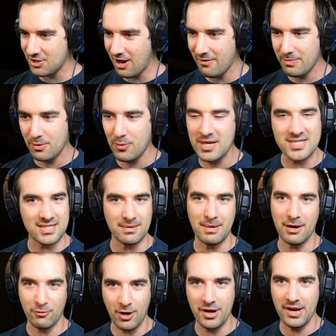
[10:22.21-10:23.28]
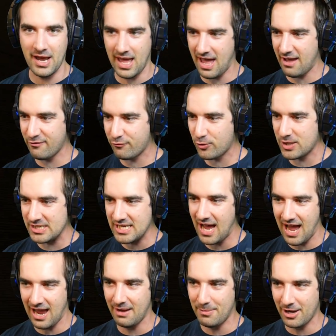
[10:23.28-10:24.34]
So I've been wasting my run every
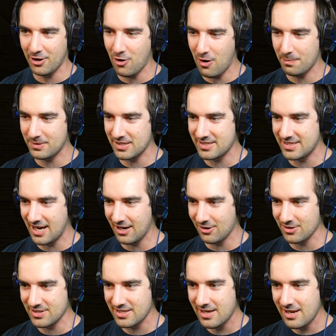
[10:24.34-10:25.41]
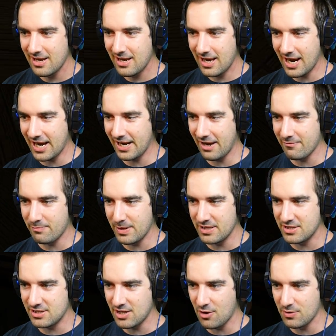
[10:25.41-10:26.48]
time I go up the stairs. And I've
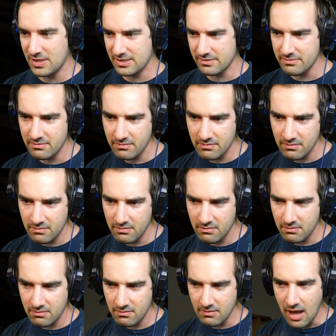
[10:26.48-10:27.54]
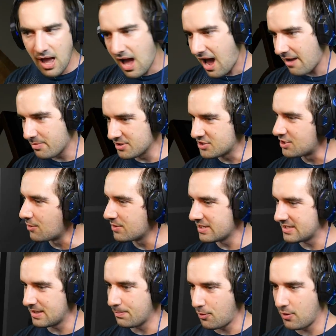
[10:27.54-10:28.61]
been so I've been so
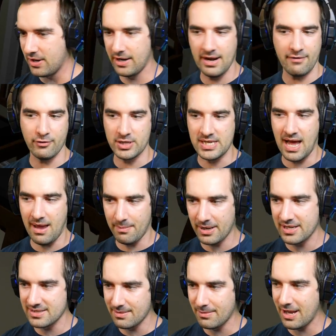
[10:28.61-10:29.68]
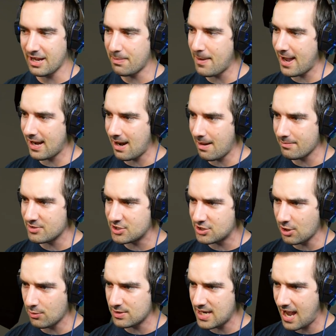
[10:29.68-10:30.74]
disappointed every time because I'm like, man, I'm
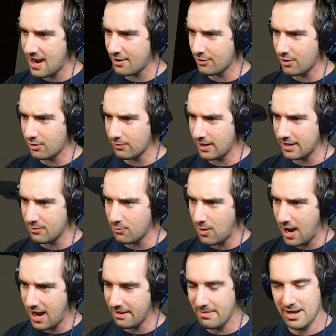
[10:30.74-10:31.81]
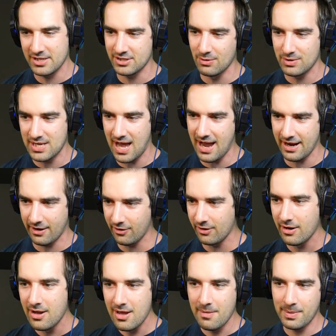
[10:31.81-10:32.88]
so tired already. Why am I so tired?
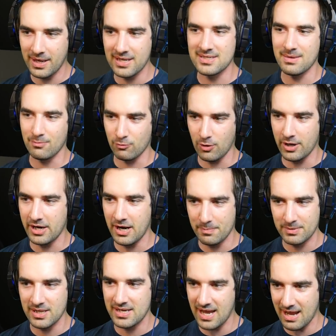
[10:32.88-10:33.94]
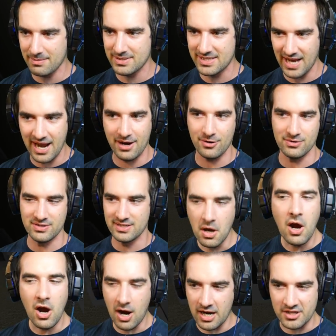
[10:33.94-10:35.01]
Because I'm running up the damn stairs.
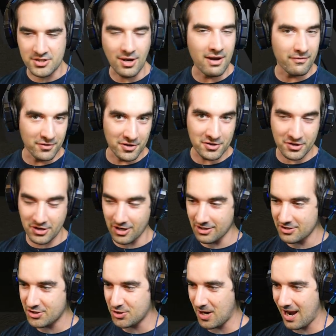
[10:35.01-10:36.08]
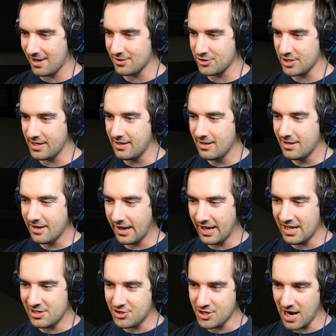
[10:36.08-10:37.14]
All right, so I've learned a good strategy.
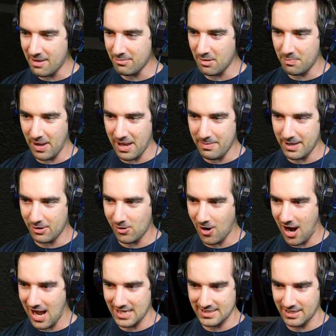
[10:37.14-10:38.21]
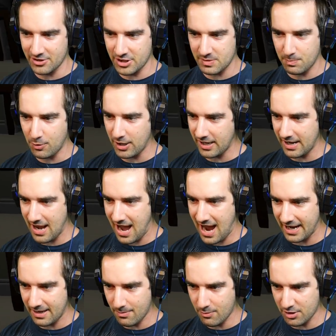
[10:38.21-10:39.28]
Each time the baby cries, I just bring an
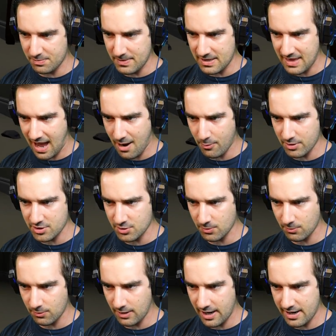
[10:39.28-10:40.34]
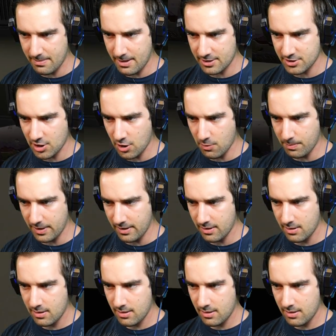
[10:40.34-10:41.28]
item with me. That one's right about to open.